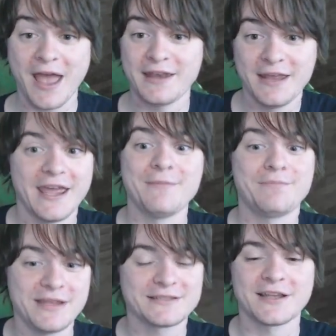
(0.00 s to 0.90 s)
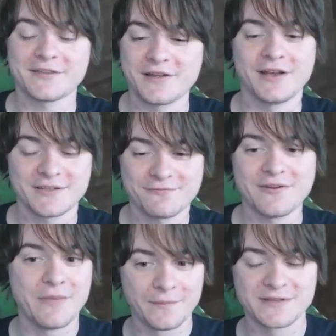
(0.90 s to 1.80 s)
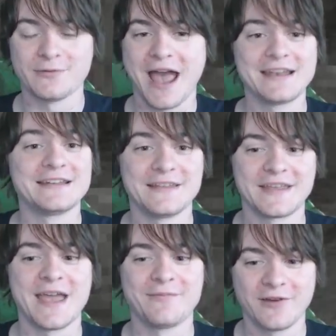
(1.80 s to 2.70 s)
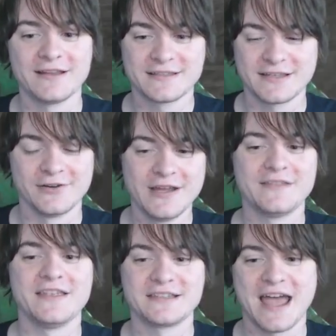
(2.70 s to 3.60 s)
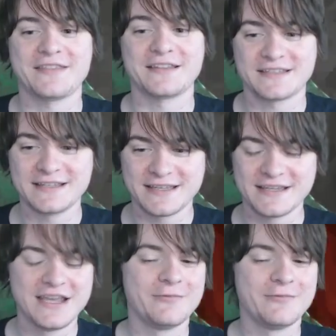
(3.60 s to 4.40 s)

And it beats like the last 3 mobs that were added to the game, right? So there's that, that's easy.